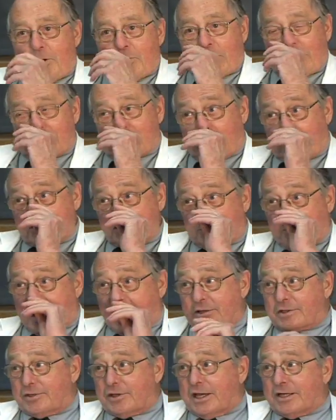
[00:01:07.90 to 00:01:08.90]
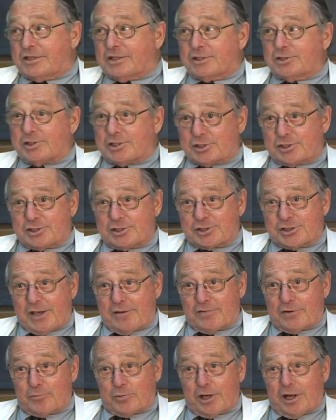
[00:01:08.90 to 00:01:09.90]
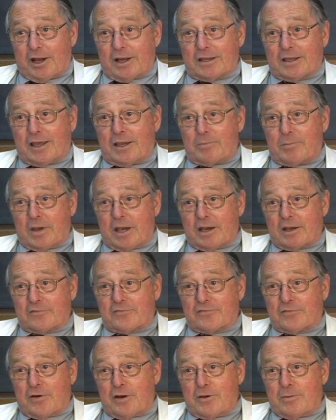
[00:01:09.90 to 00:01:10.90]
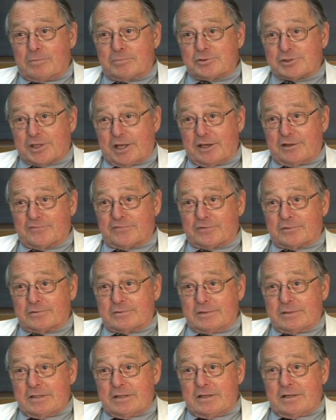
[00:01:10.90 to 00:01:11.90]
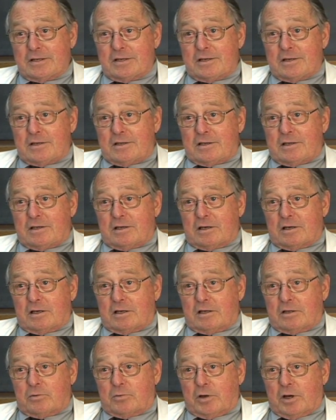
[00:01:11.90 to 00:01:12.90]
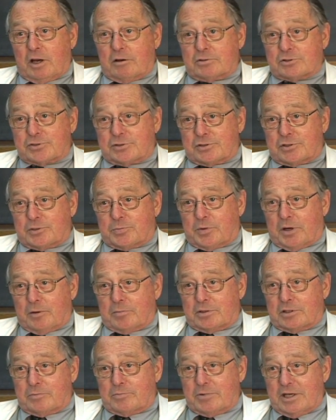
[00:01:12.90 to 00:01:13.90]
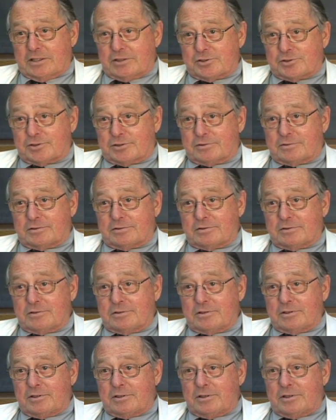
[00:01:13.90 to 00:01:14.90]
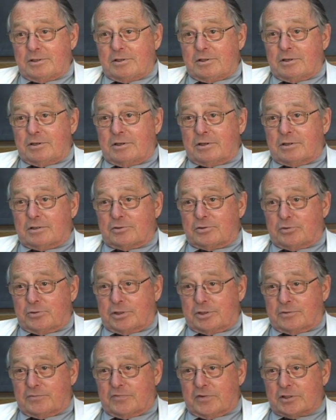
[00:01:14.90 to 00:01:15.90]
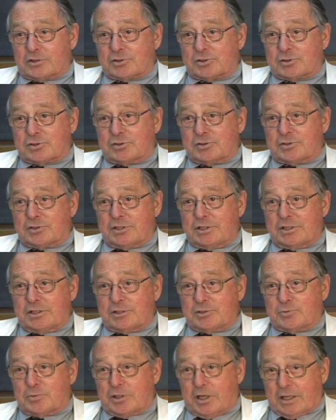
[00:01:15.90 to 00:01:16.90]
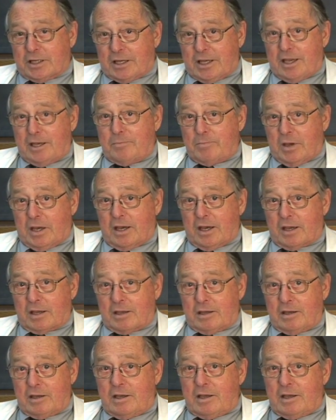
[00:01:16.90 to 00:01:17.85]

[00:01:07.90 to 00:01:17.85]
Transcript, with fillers: Well, it goes back to 1967 when I came back from Stanford, uh, where I was in the Department of Medicine uh, doing infectious disease. When I came back,